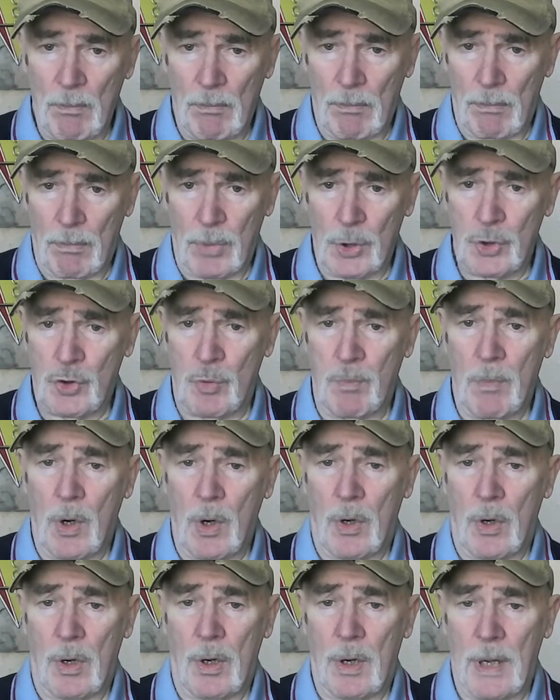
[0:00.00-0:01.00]
much
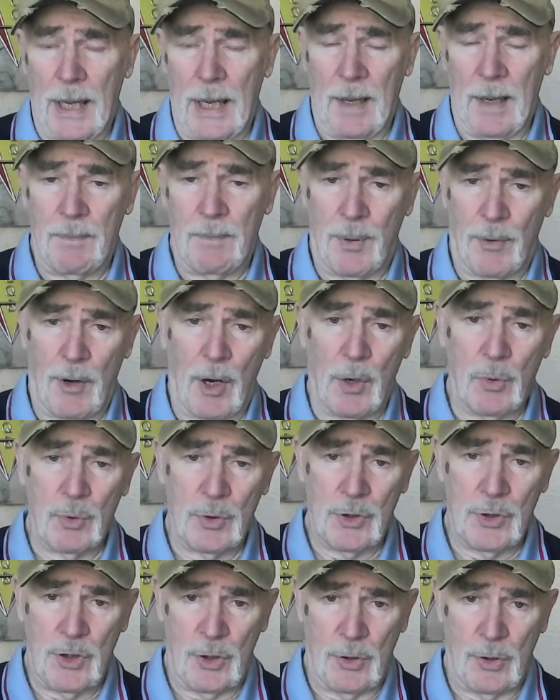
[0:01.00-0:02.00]
more
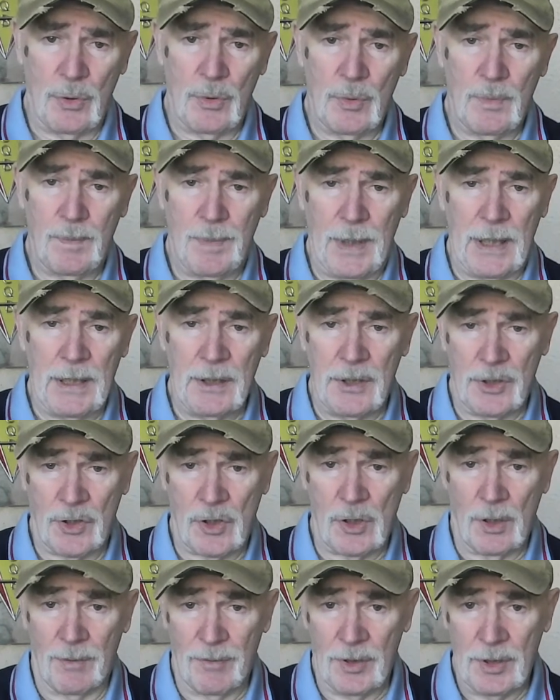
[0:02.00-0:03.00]
prone to being
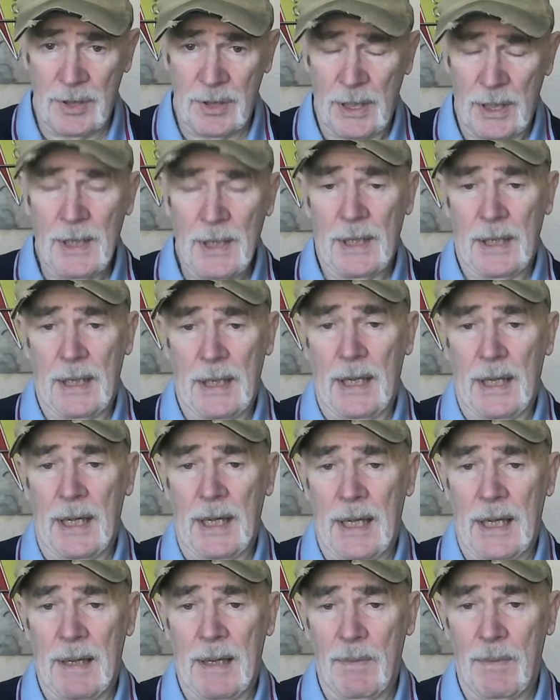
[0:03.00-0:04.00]
discovered
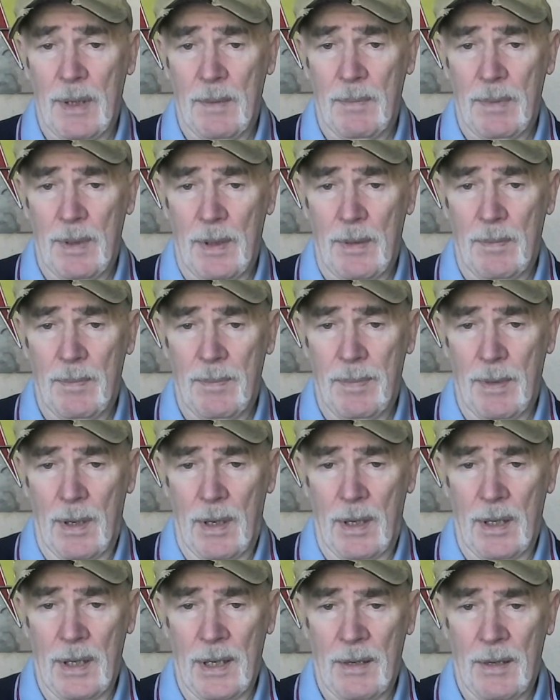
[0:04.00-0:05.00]

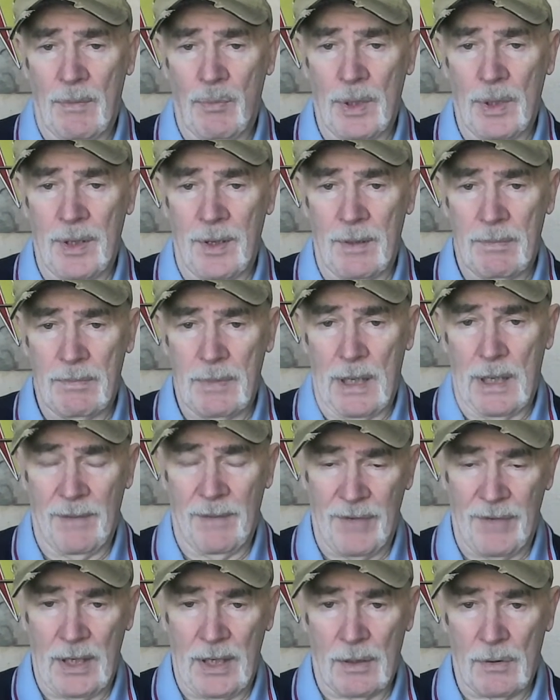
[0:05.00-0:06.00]
with a
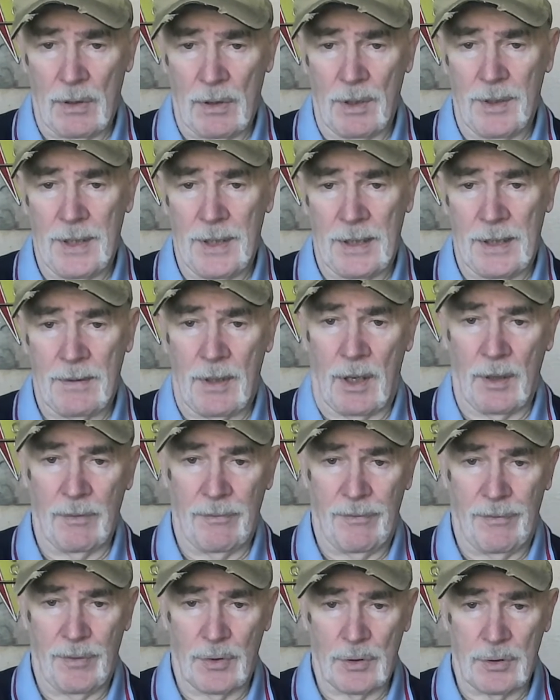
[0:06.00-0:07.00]
vehicle than on
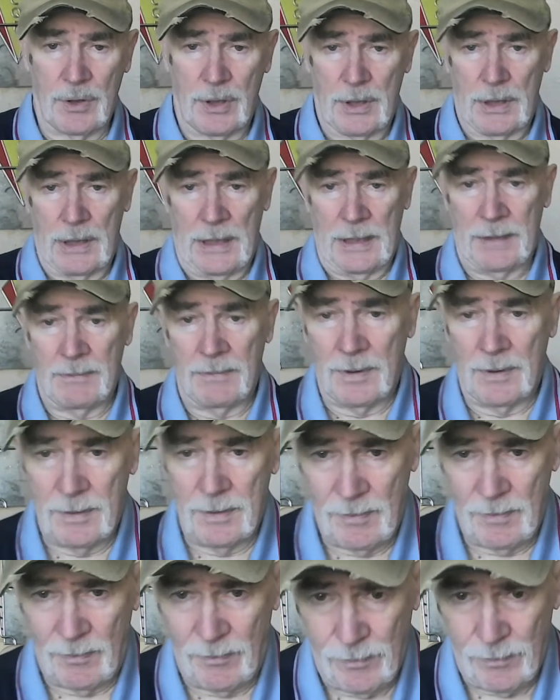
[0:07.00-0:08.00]
foot. And
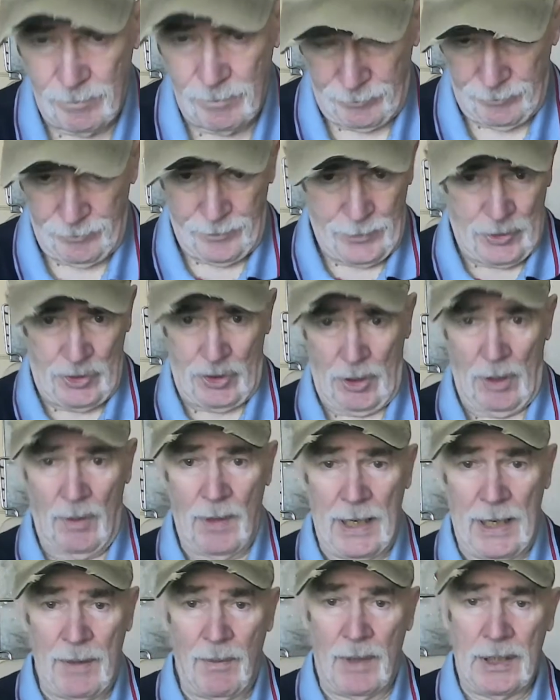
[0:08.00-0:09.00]
so
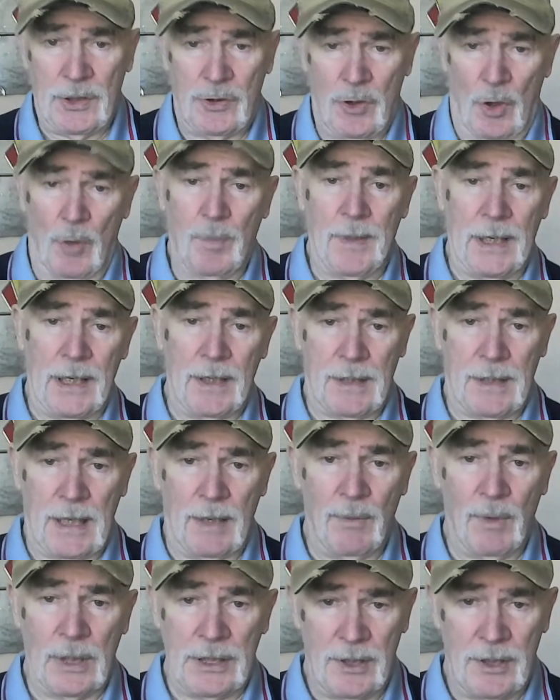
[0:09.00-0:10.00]
anyway, so be it, they
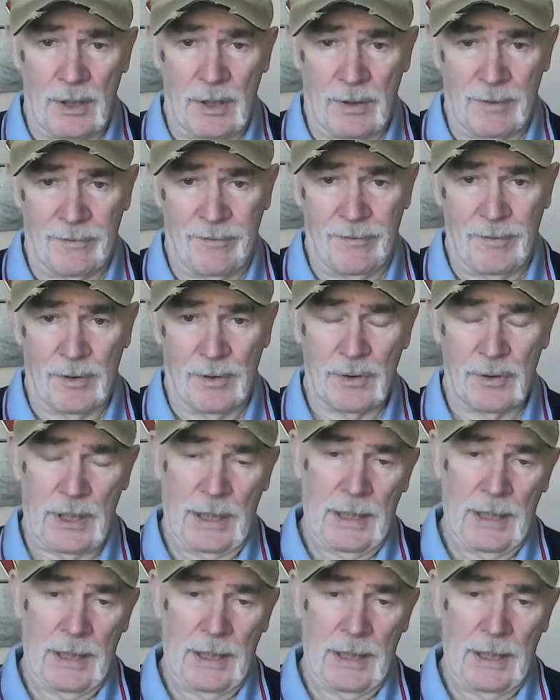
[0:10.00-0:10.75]
went in on foot.